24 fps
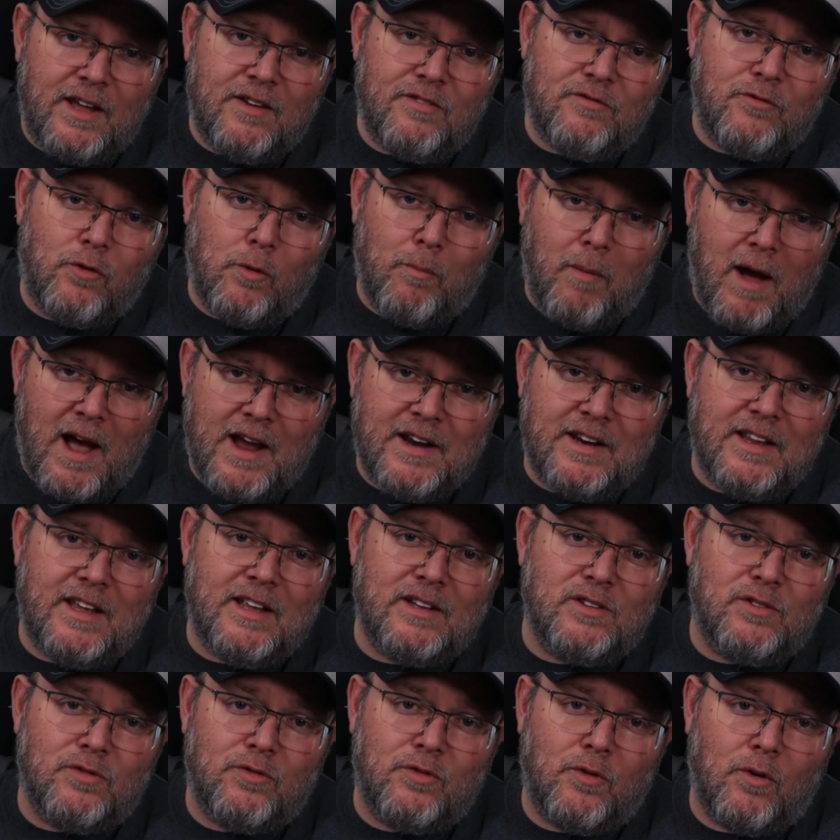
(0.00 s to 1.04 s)
for my
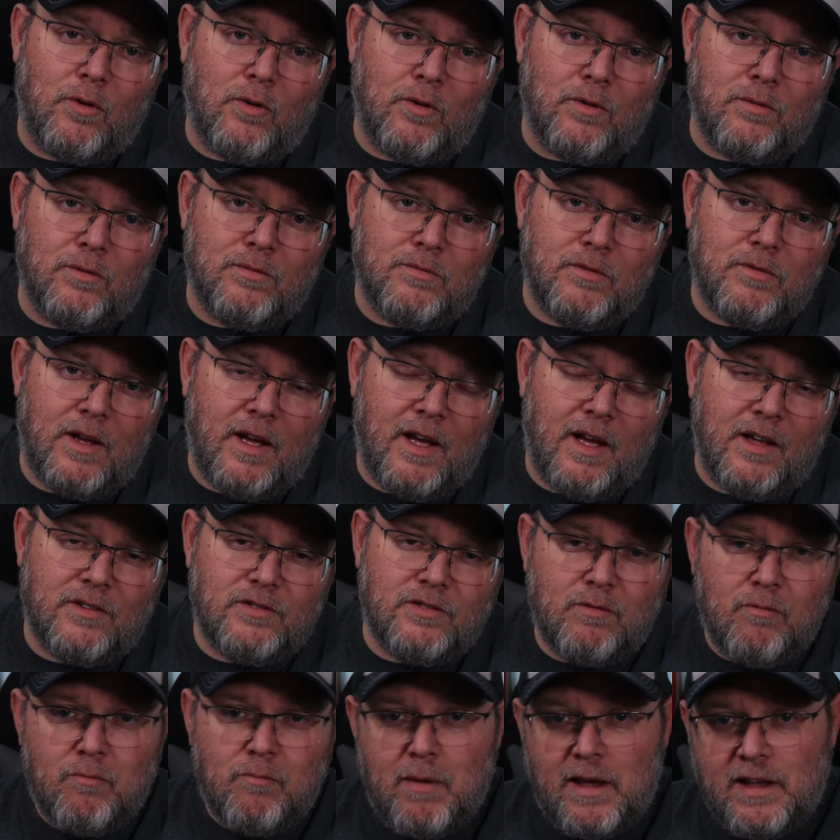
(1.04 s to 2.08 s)
needs, for uh,
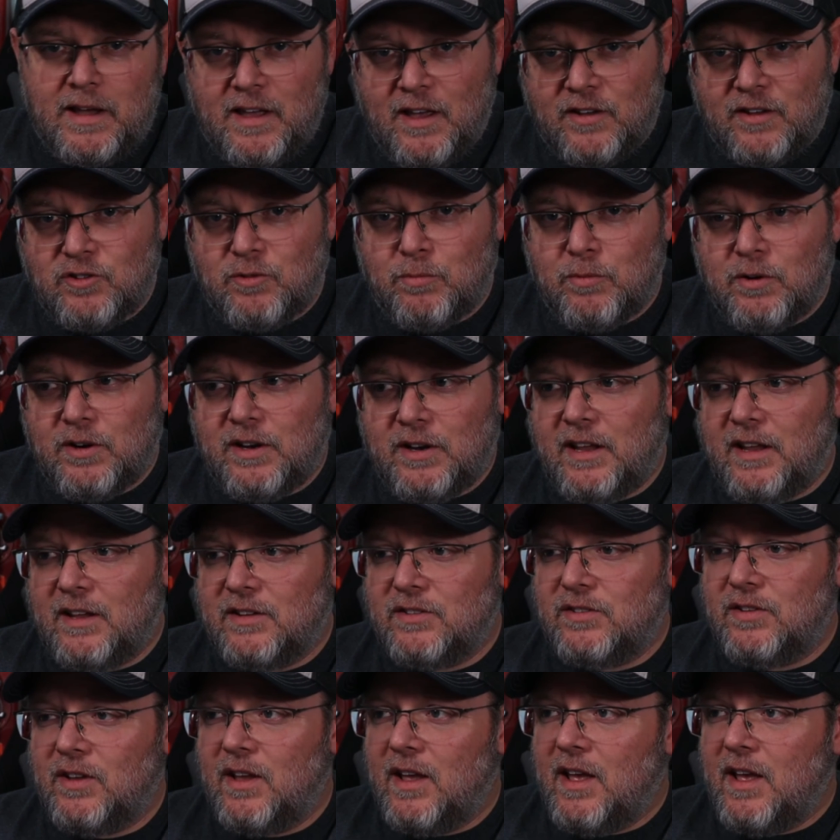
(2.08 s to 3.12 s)
some of my customer needs